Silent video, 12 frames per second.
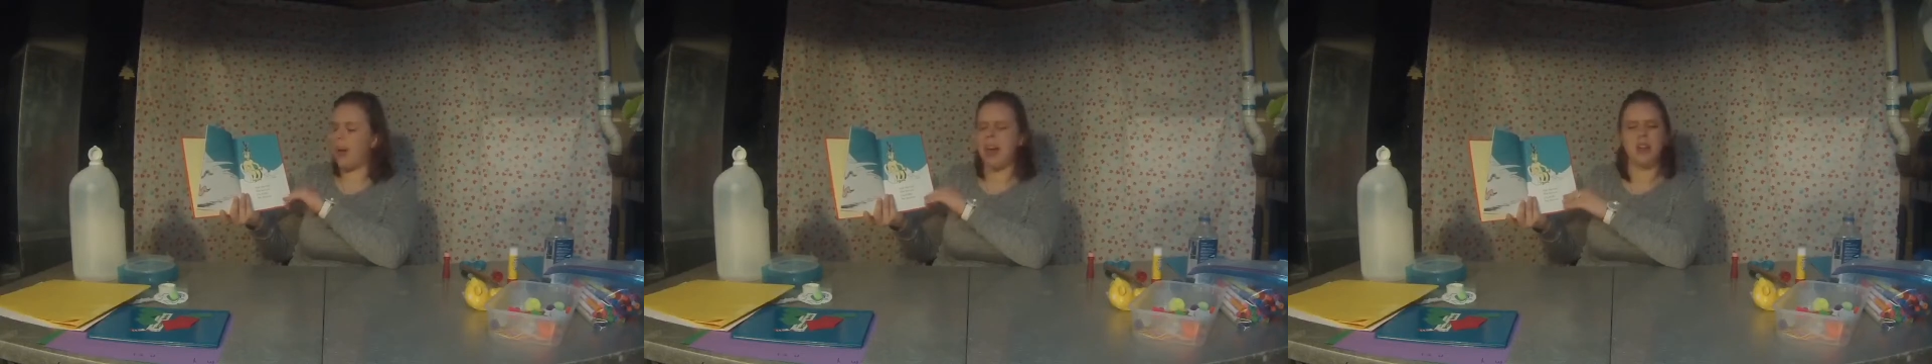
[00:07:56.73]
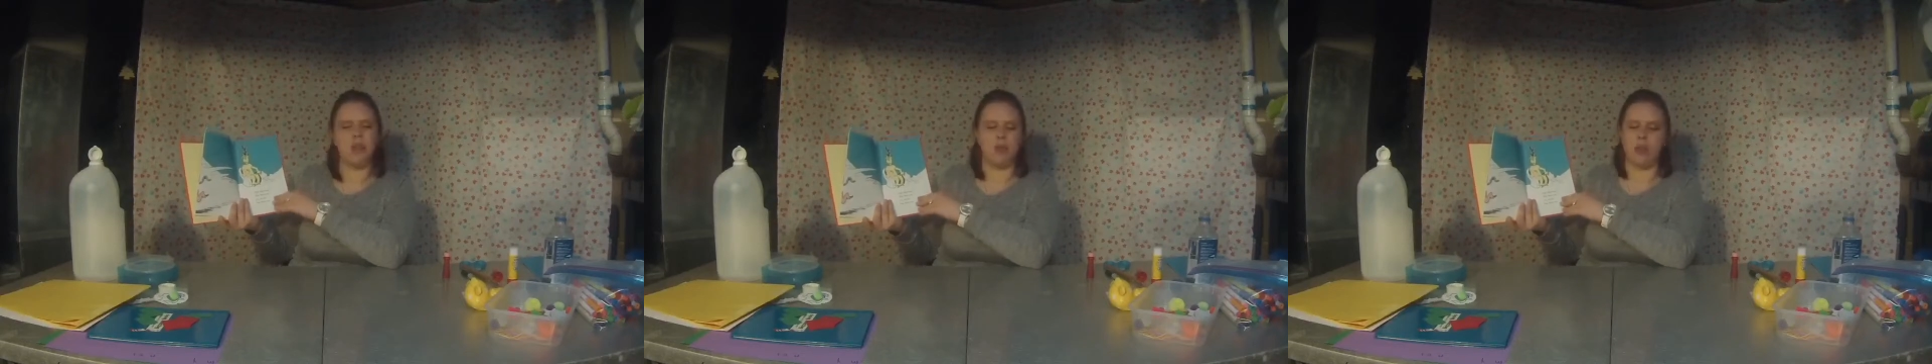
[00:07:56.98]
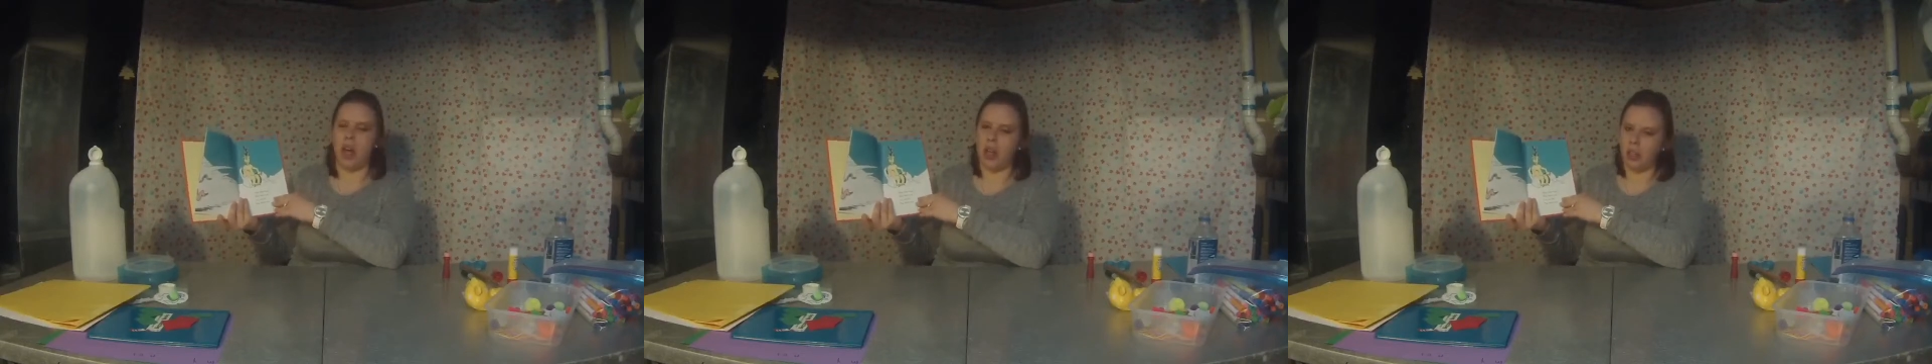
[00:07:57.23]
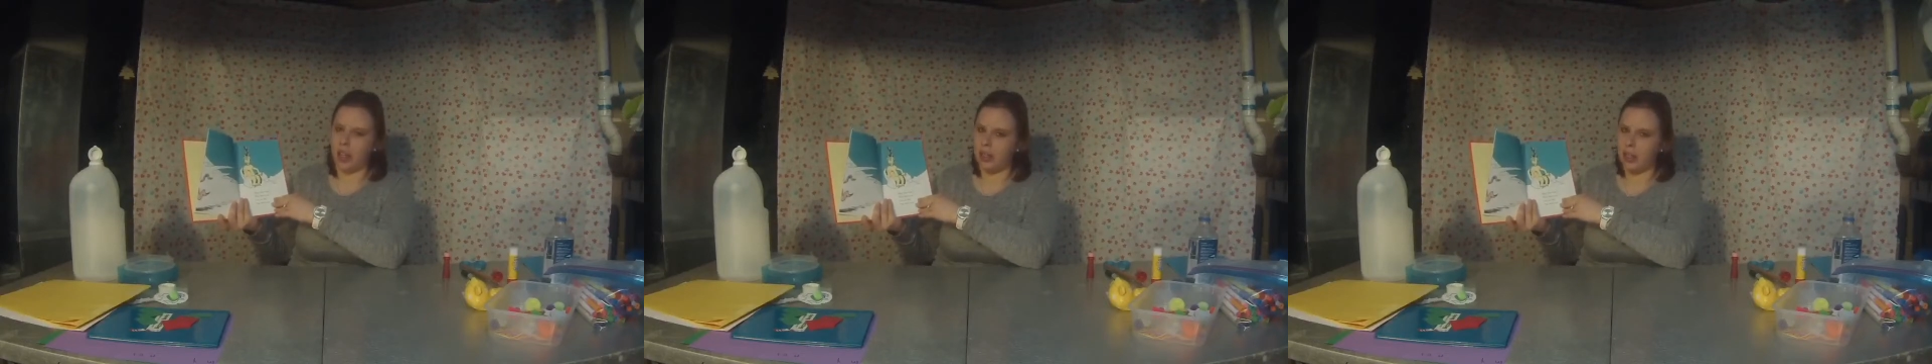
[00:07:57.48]
I do not
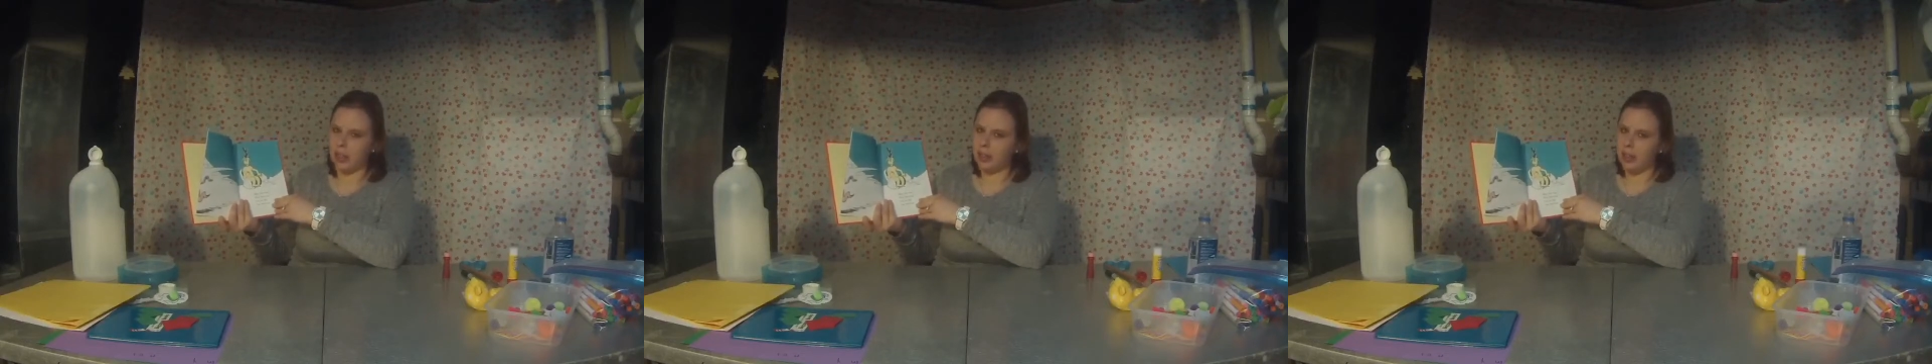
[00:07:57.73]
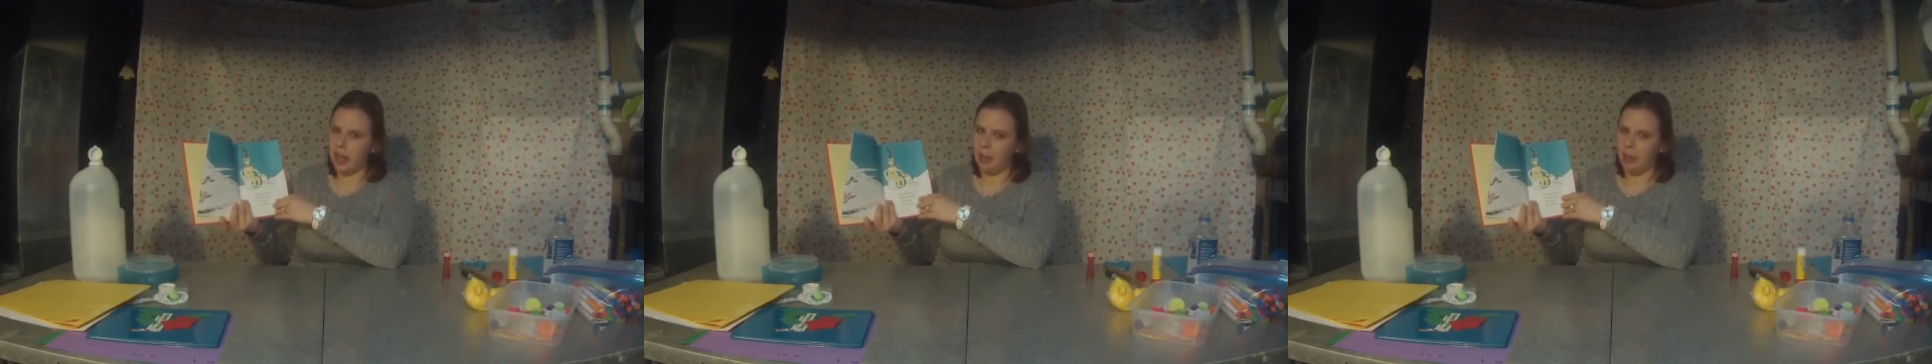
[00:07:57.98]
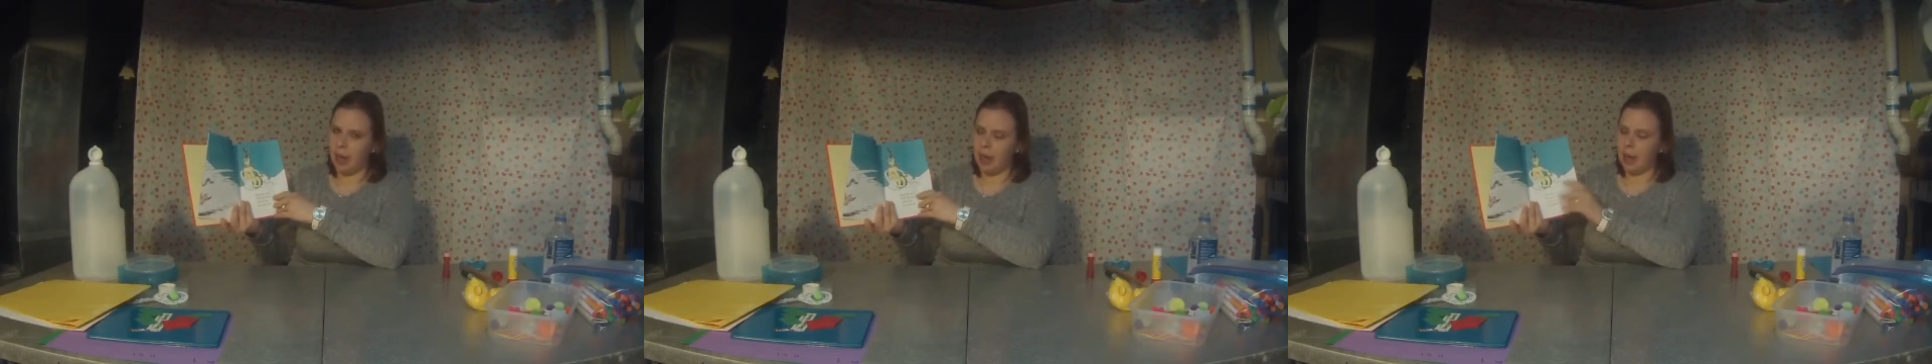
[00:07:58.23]
like that Sam I